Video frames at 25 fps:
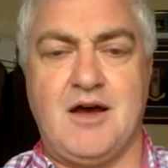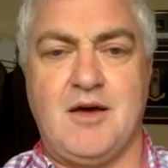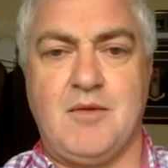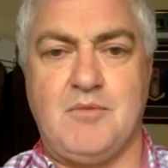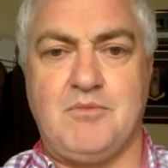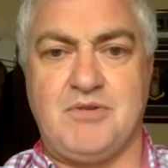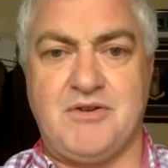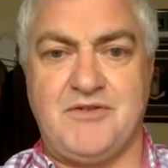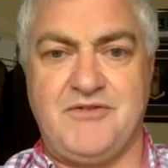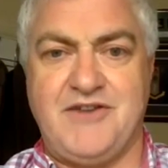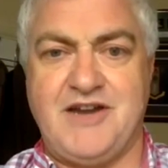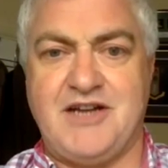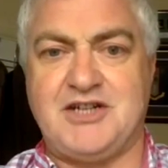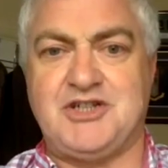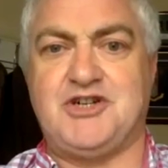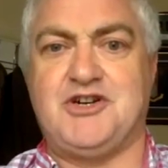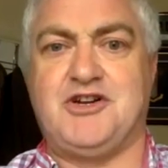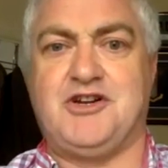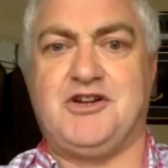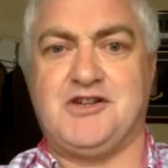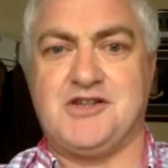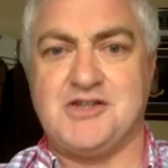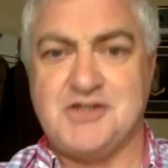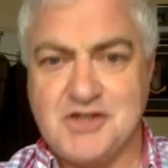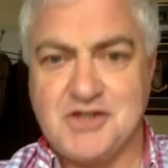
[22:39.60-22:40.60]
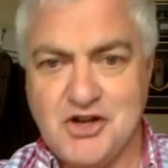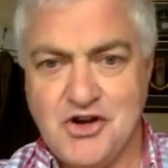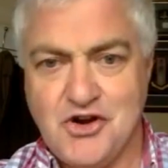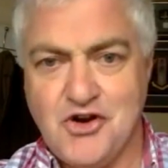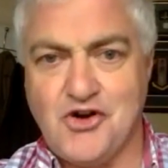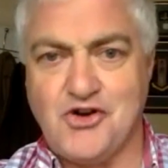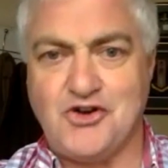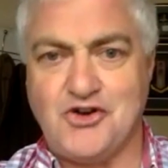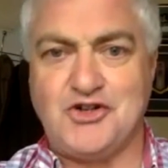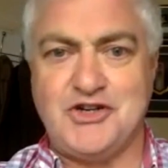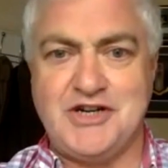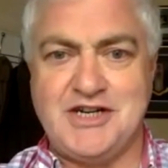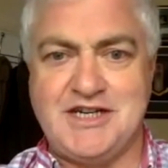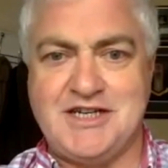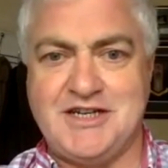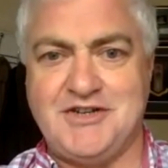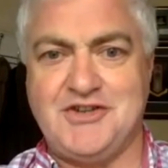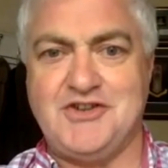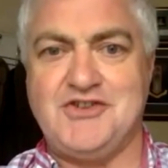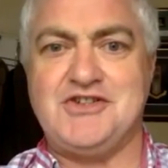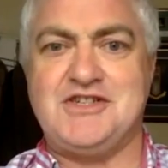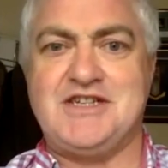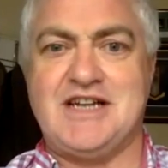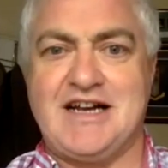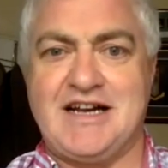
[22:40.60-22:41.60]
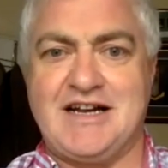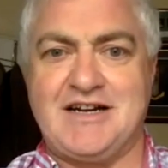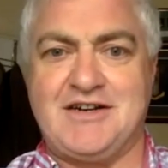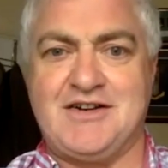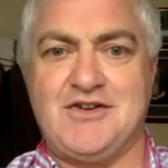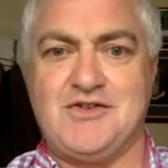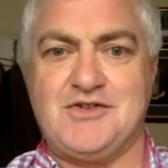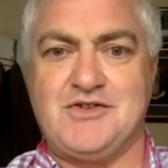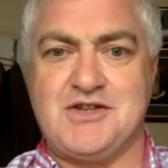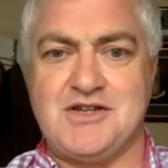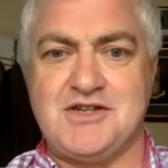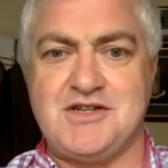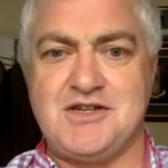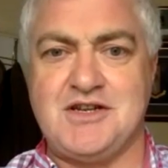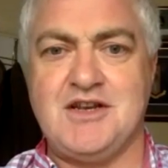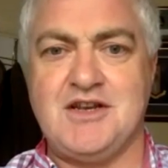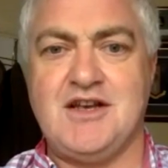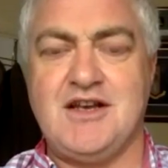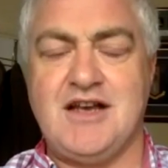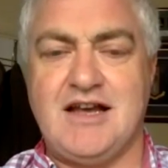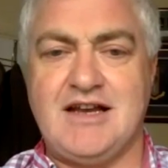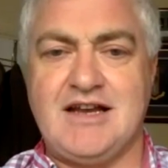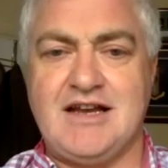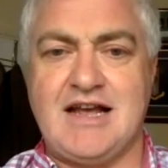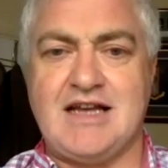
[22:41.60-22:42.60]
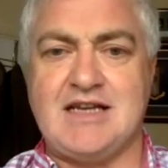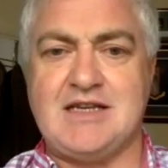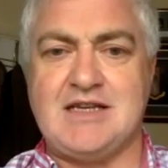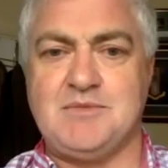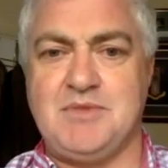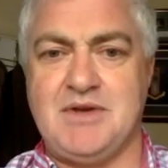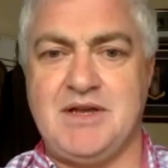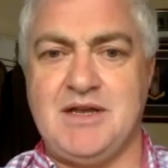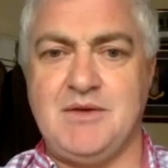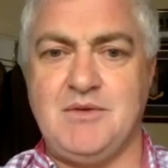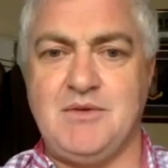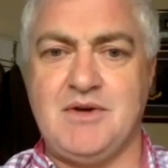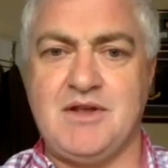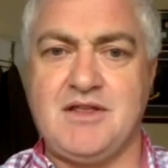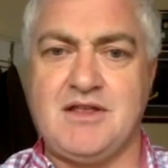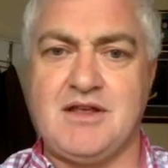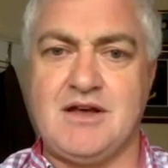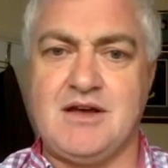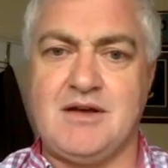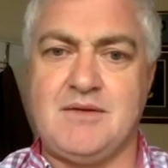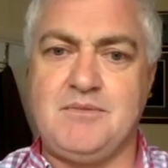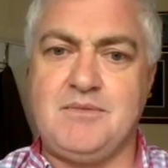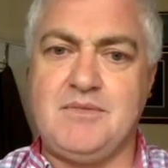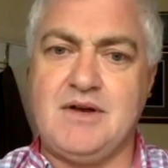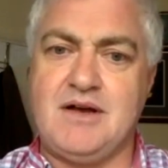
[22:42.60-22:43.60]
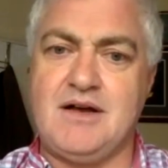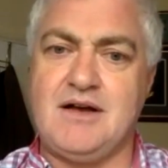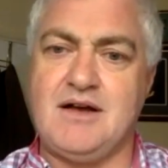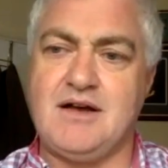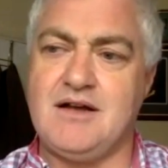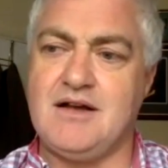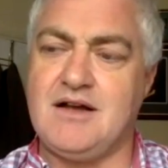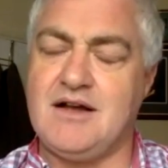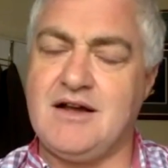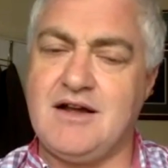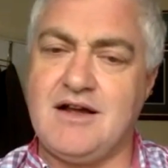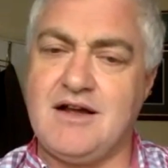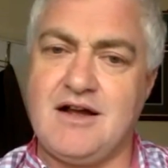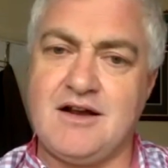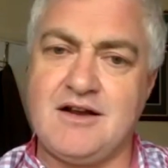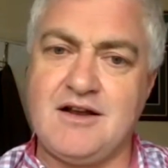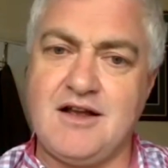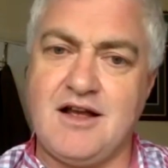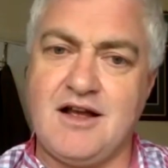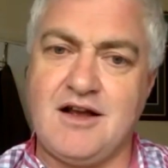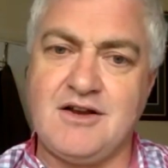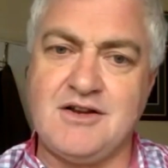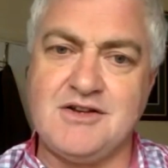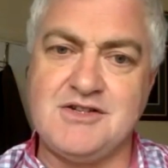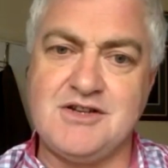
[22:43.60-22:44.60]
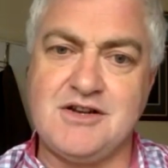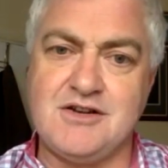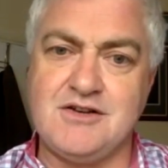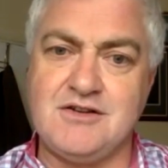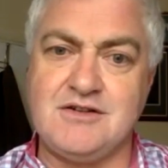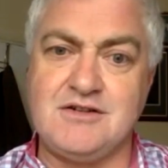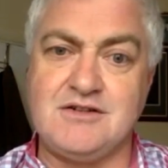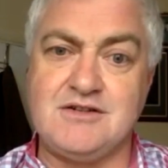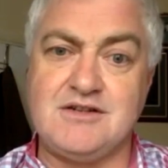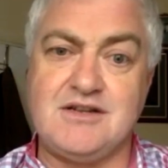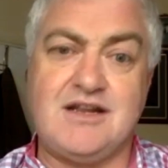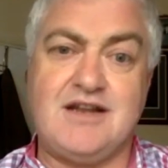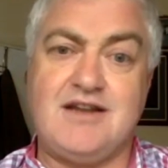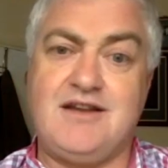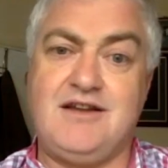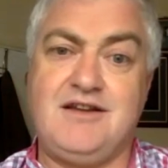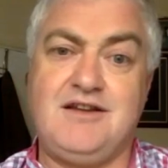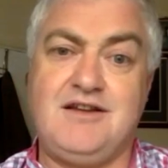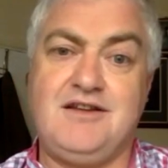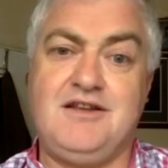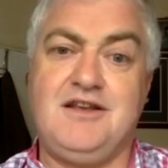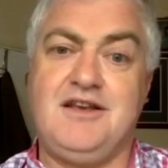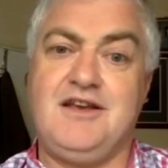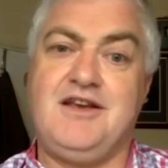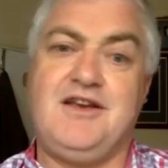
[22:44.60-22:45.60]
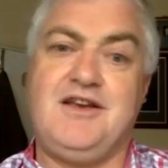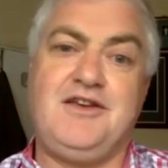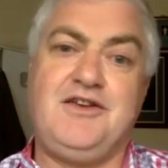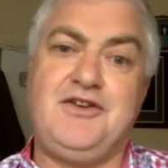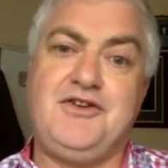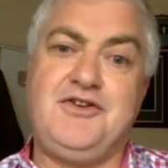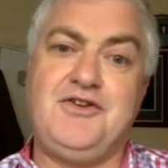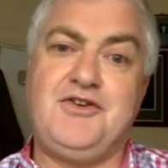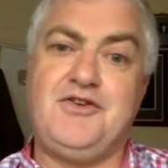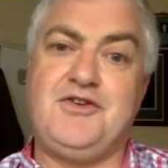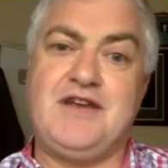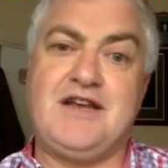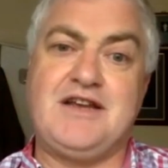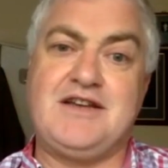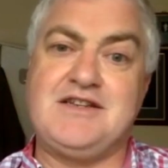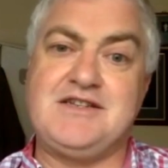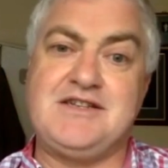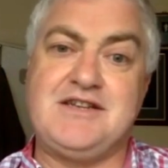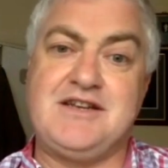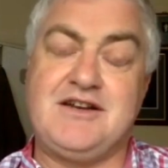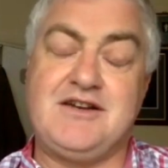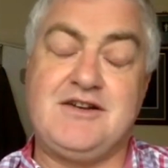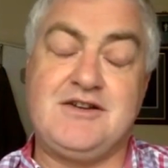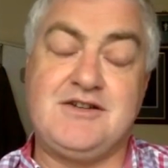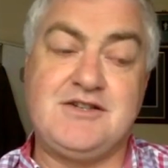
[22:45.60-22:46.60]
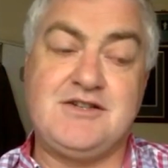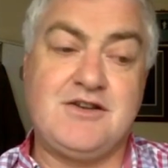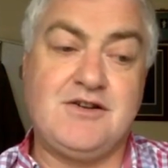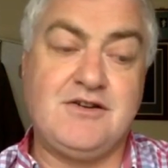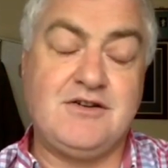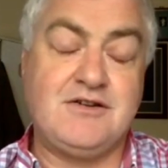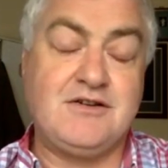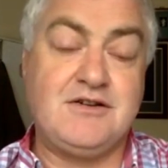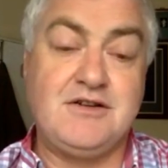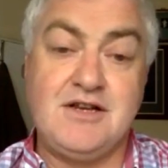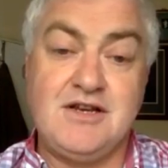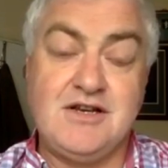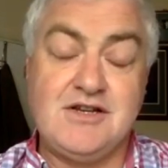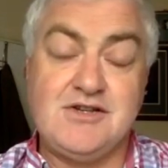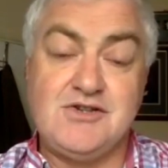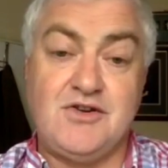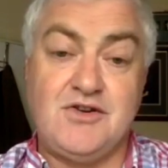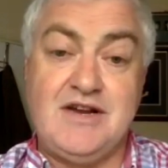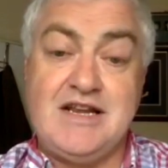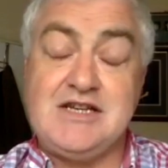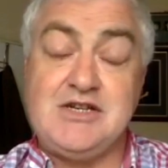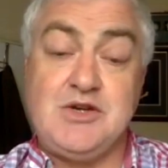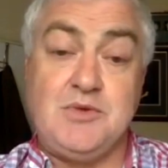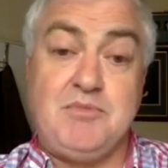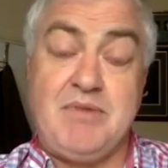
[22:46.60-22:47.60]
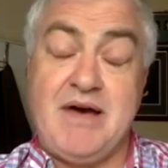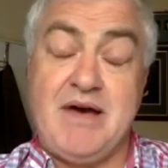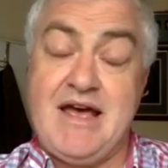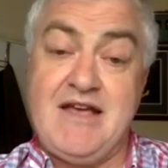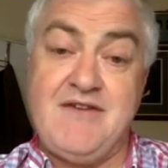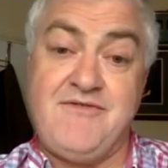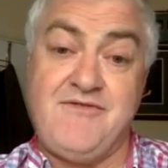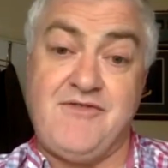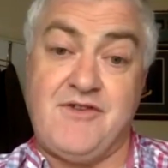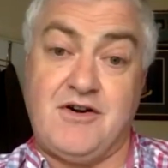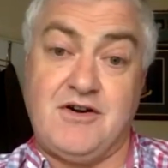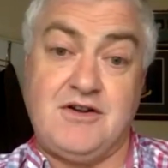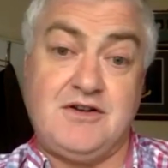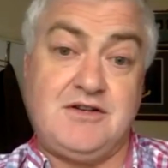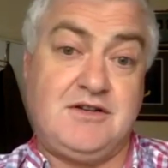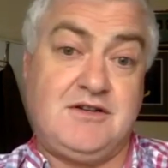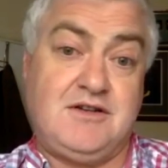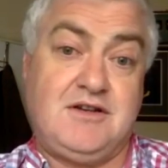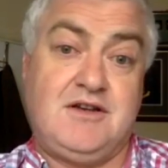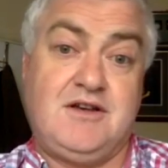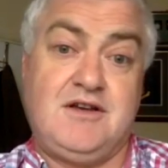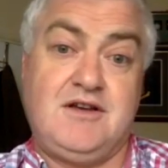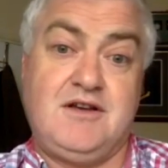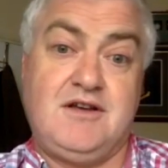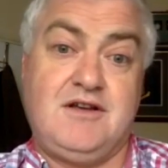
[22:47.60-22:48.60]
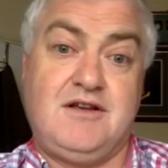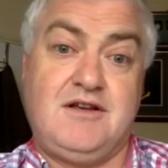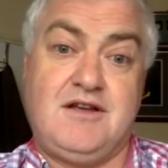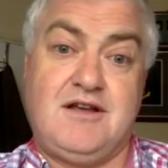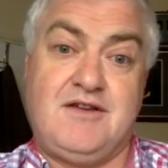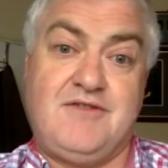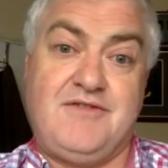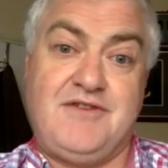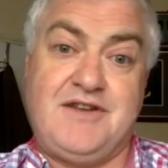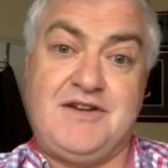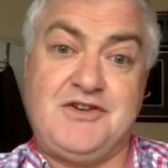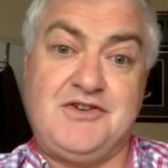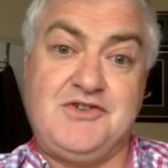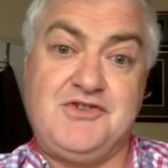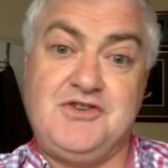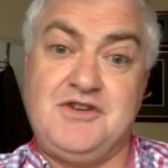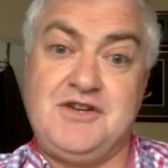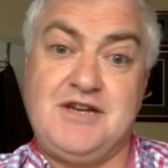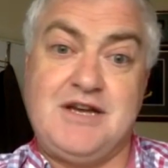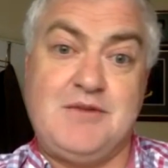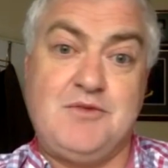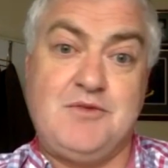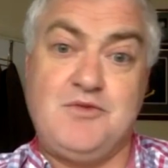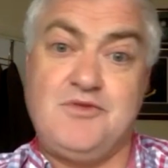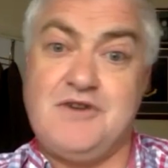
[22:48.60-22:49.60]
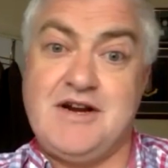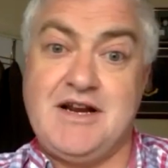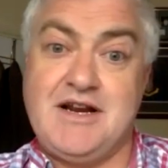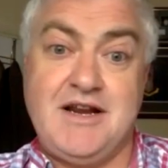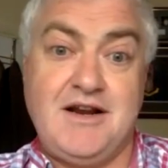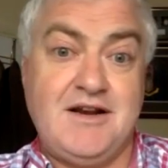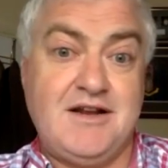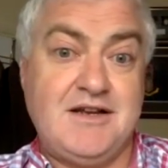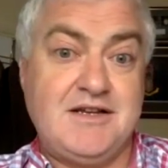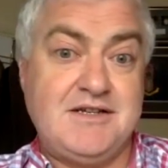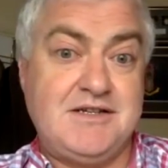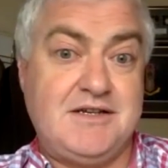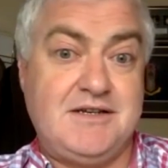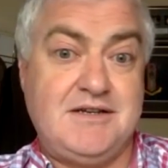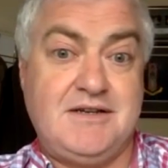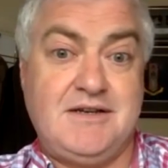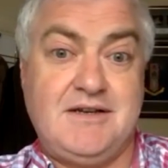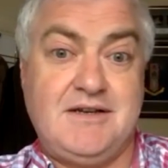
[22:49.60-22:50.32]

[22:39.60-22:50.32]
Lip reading: professionals who are treating you's diagnosis. It had to be with a consultant. You don't get to see a consultant. So unless you pay for it, Veterans UK won't recognise it.